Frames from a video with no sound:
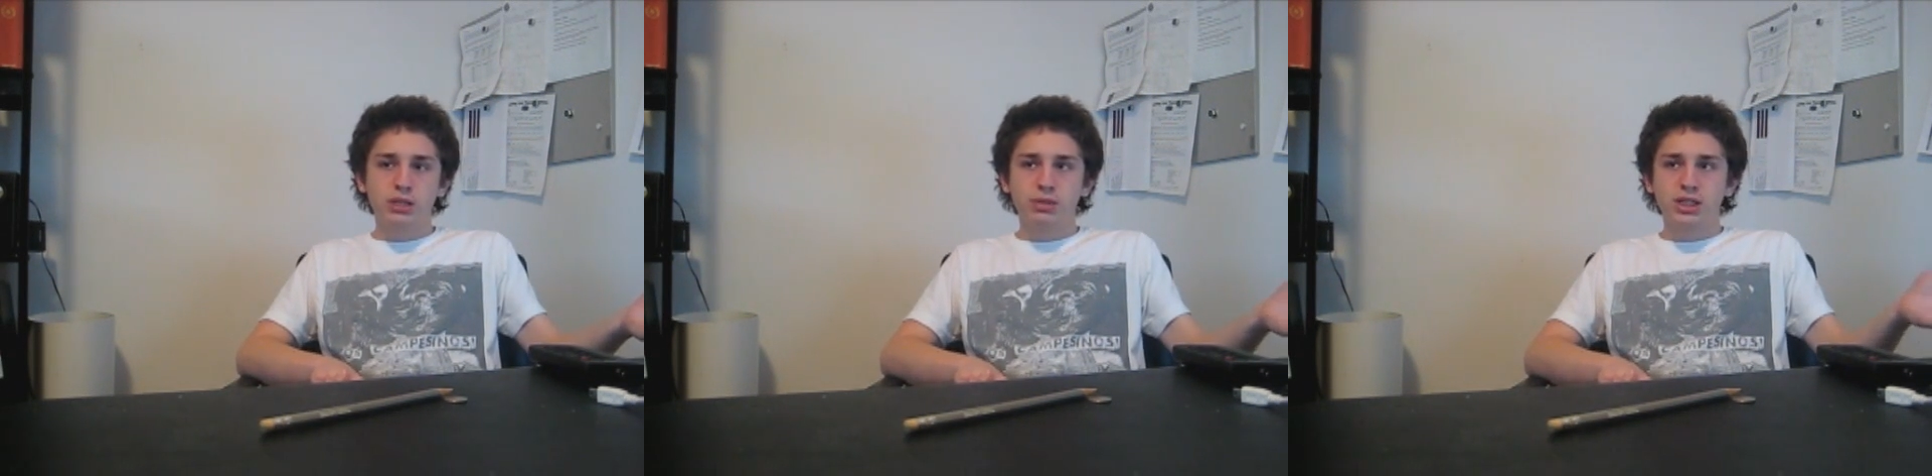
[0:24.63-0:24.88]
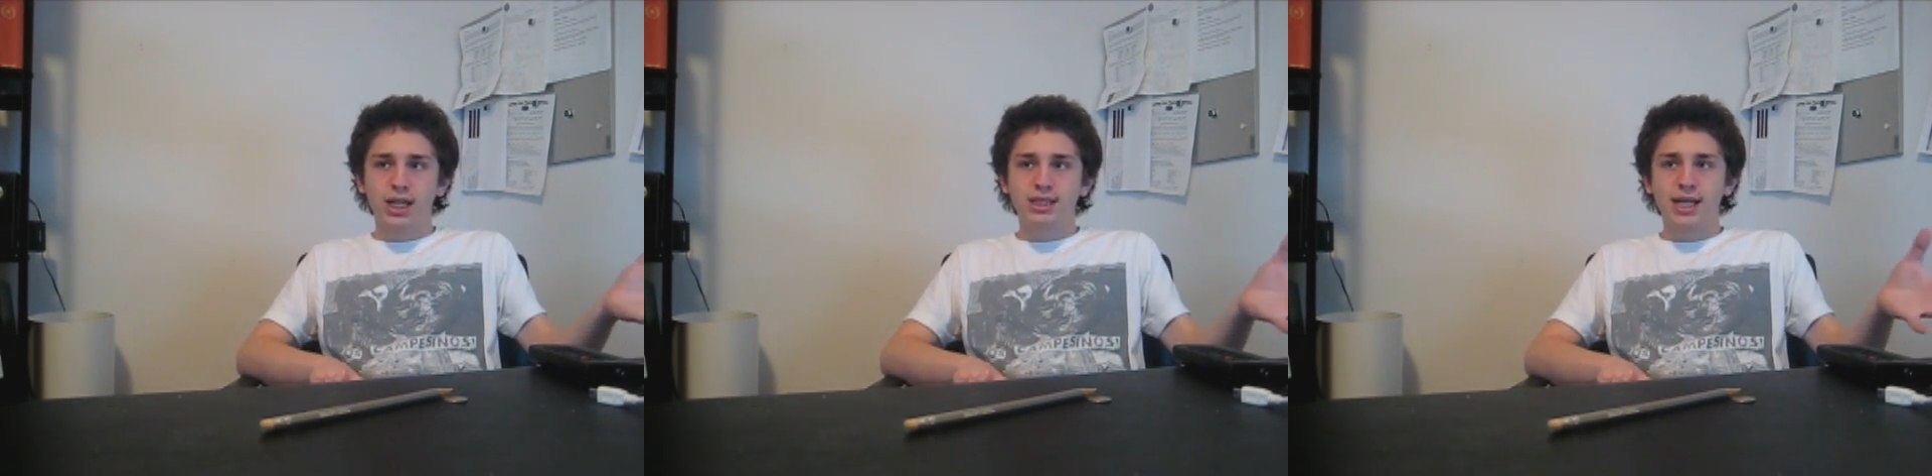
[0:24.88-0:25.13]

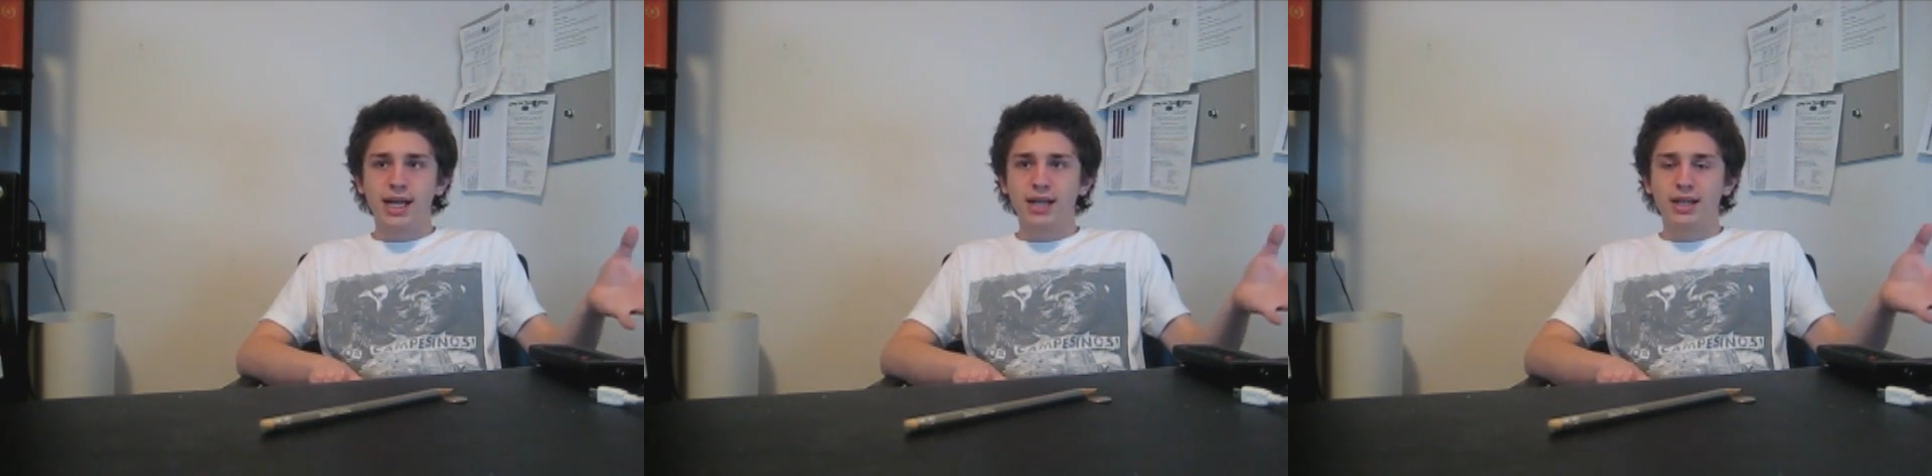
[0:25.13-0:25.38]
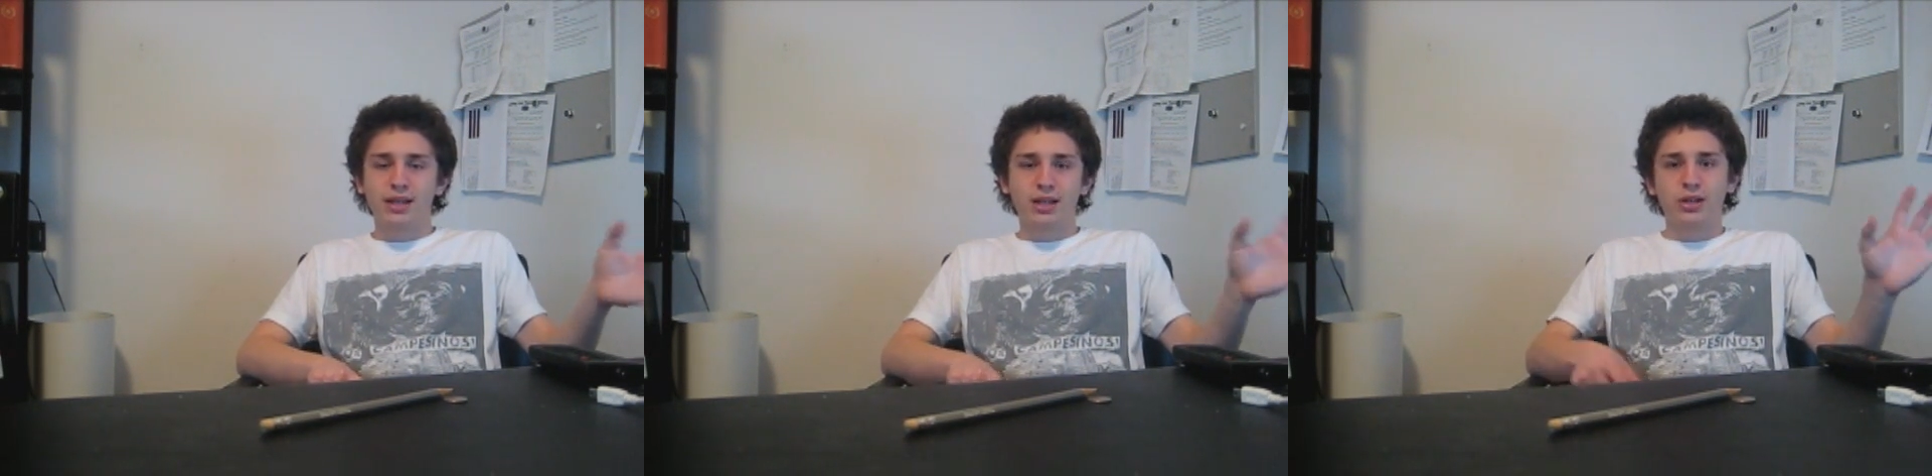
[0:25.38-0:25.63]
Besides that,
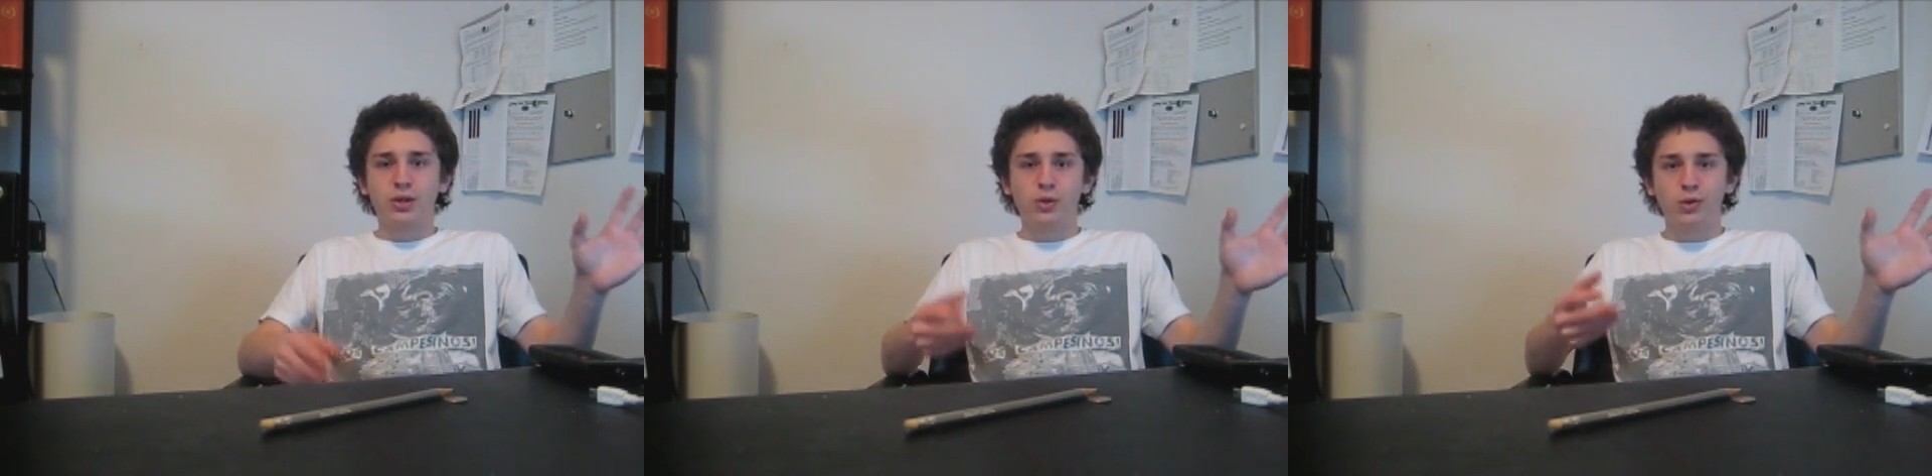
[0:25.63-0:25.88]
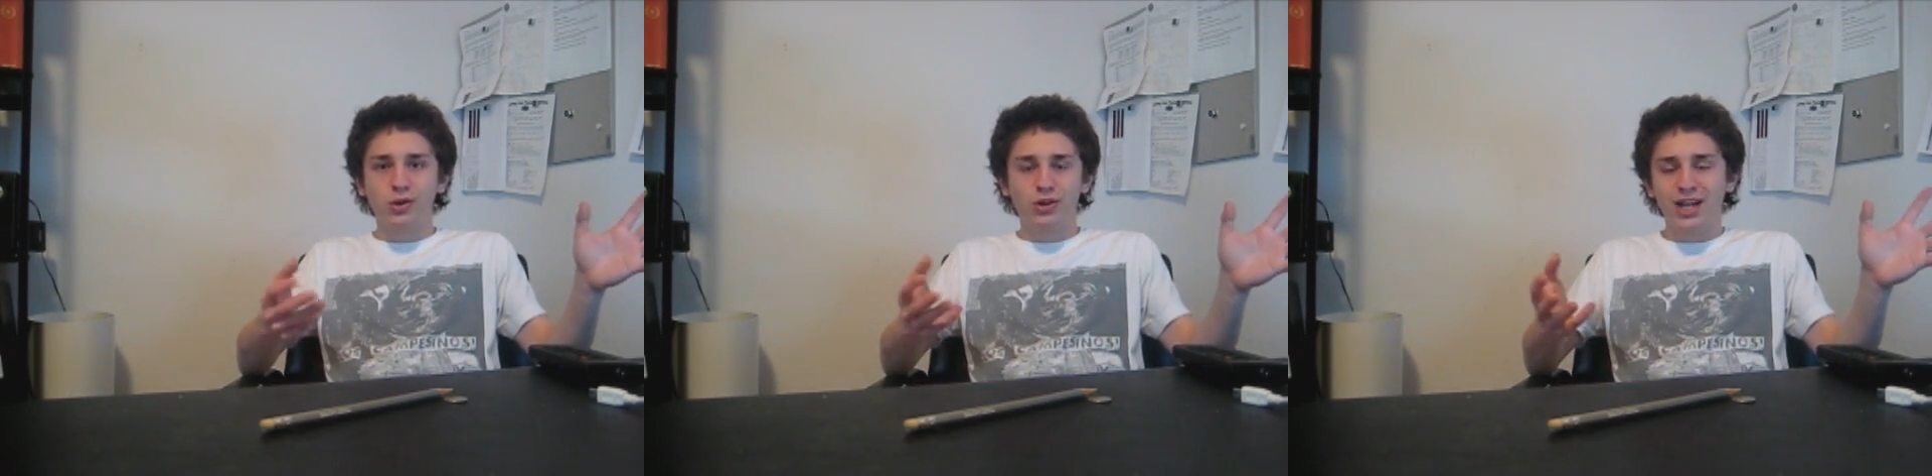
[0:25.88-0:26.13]
nothing
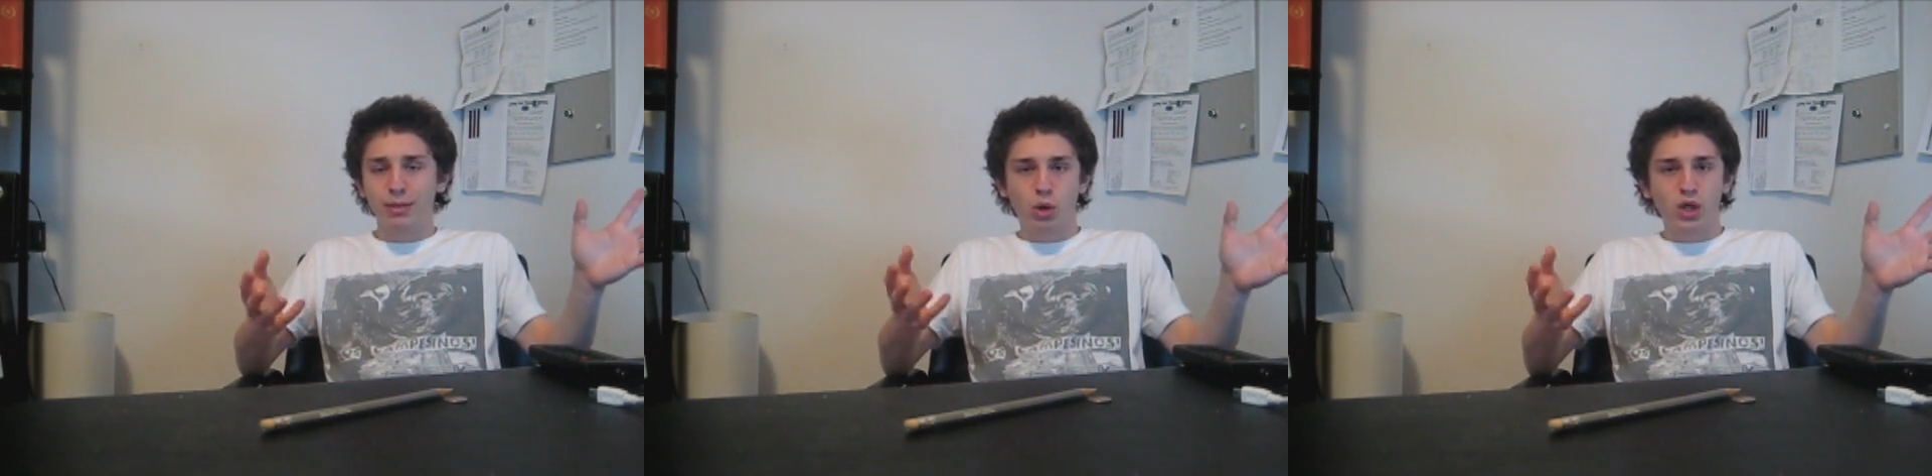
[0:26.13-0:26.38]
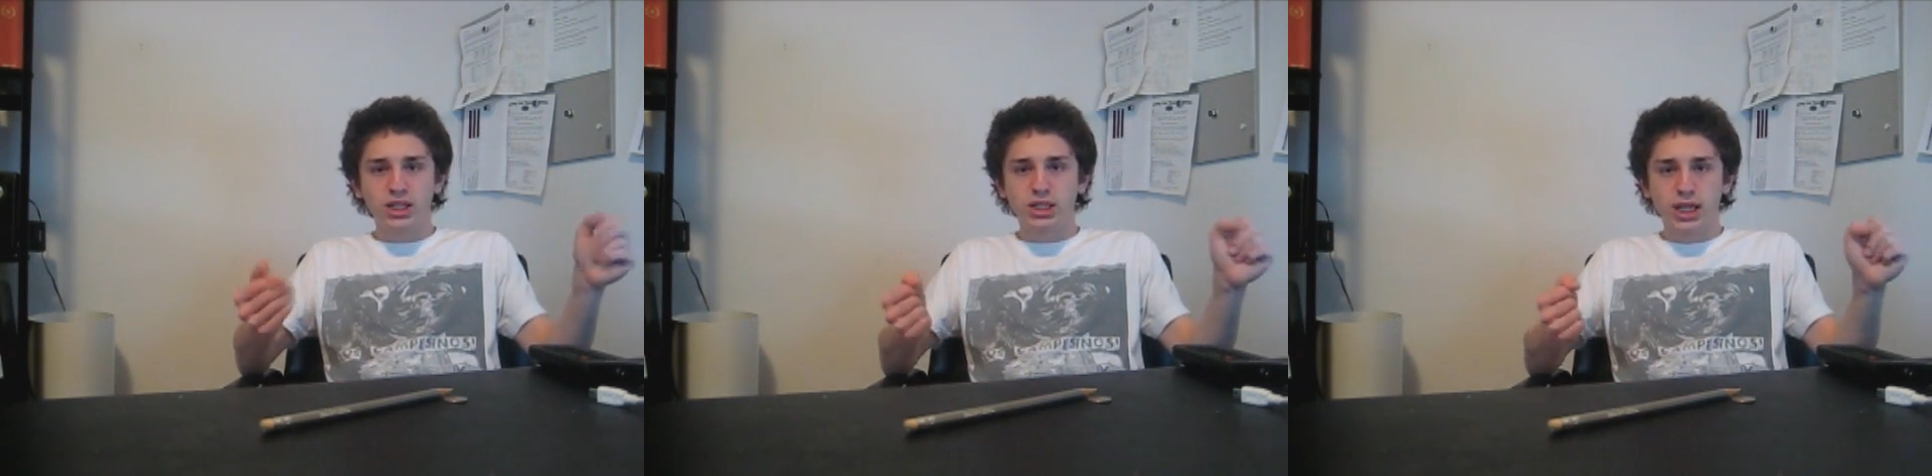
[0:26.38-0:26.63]
too
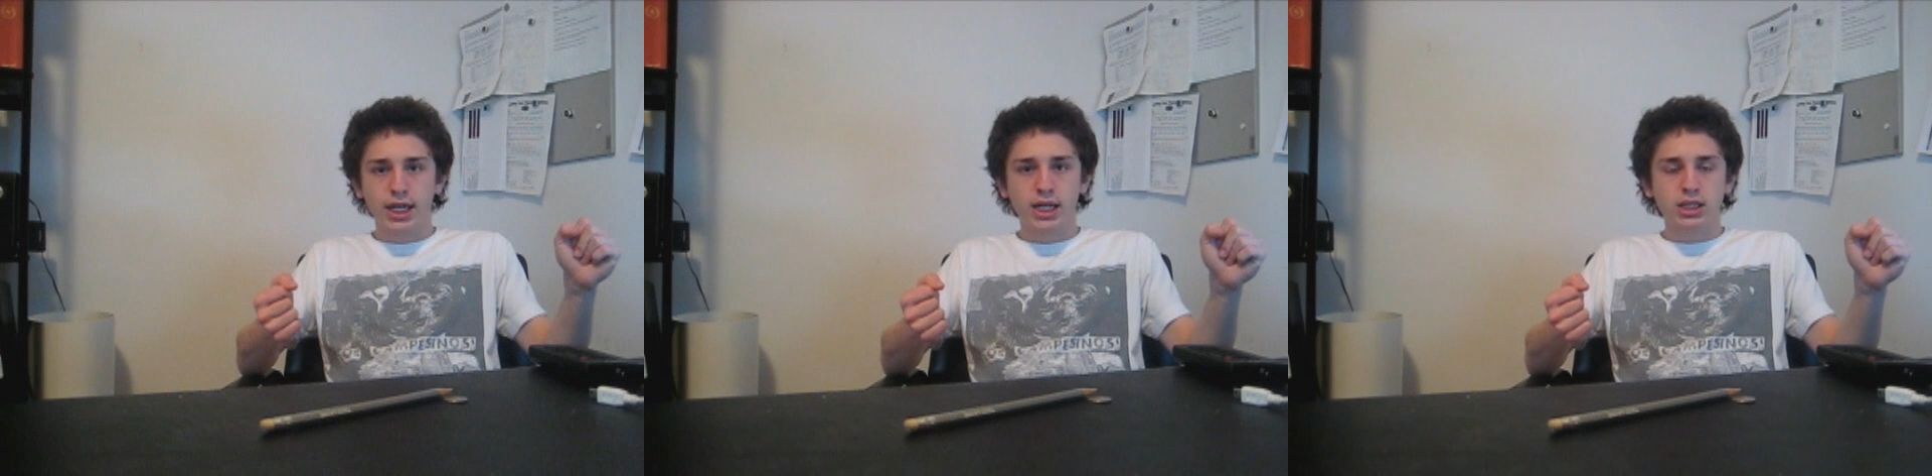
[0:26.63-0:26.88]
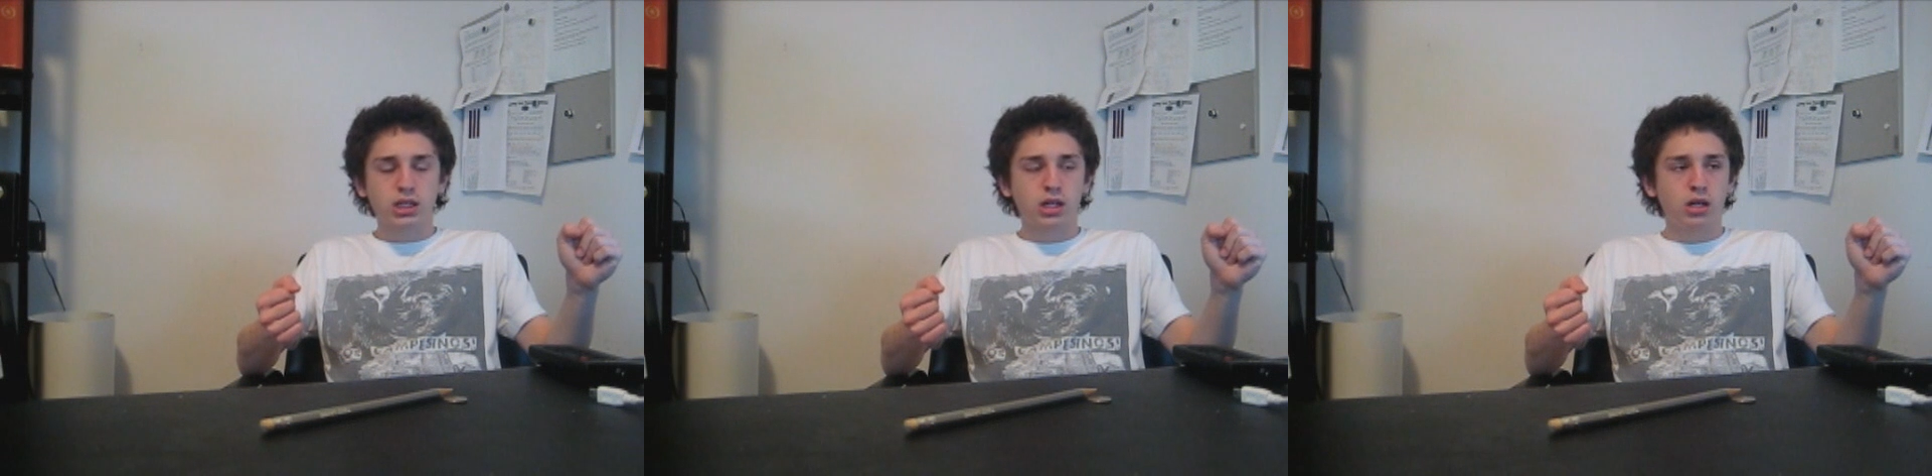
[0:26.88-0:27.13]
glamorous, I
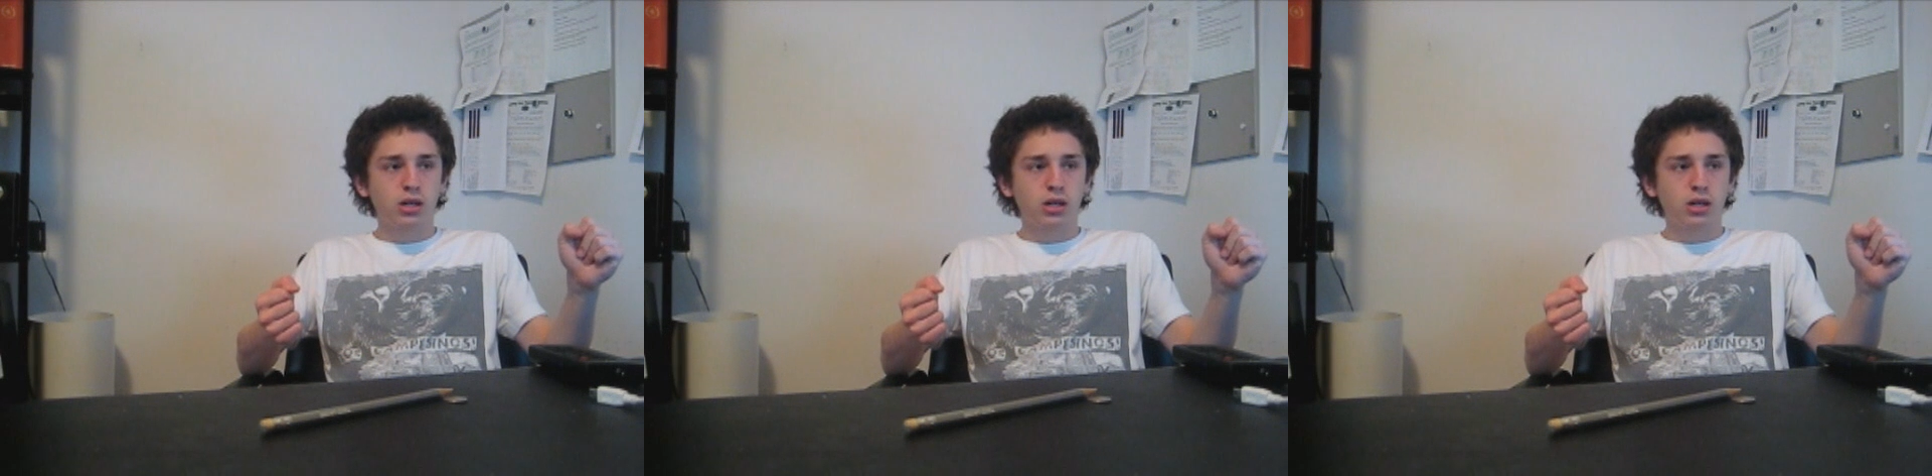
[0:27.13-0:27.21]
guess.